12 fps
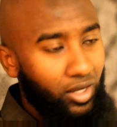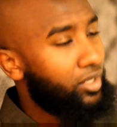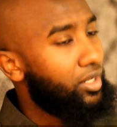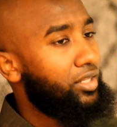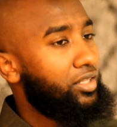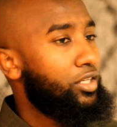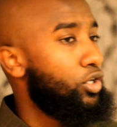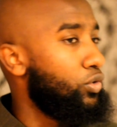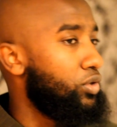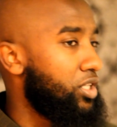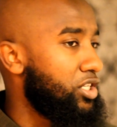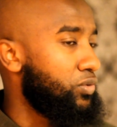and that, you
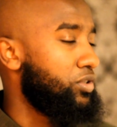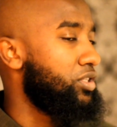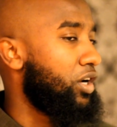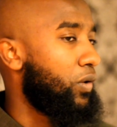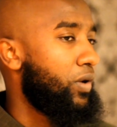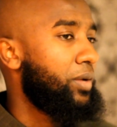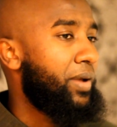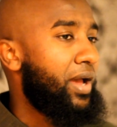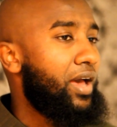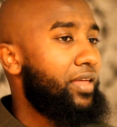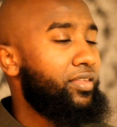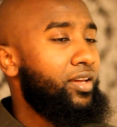know, this was the correct
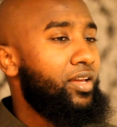path.